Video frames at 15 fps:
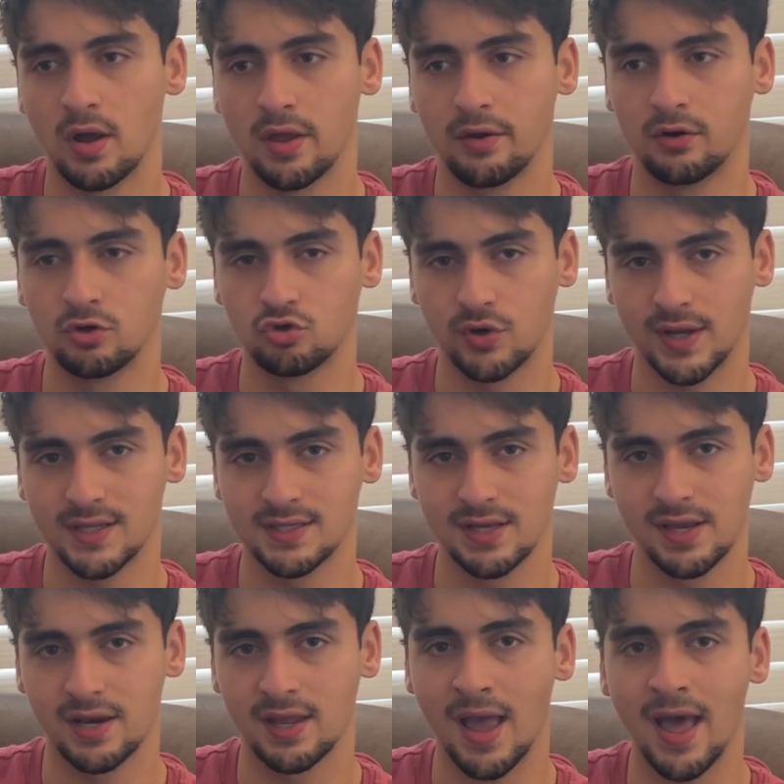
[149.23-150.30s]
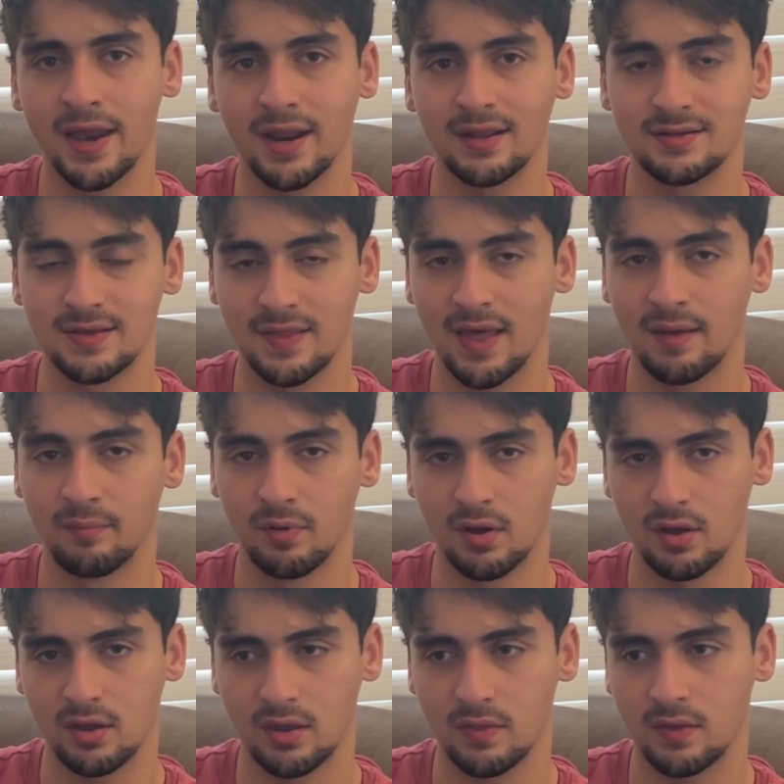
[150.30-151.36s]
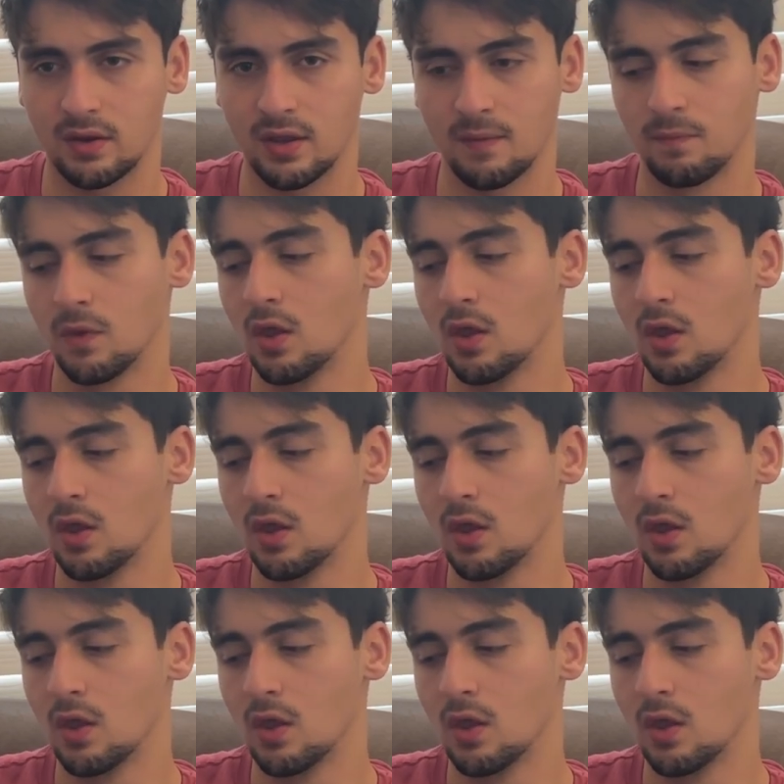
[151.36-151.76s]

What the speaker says: It'll translate it, add it to that book, and then yeah.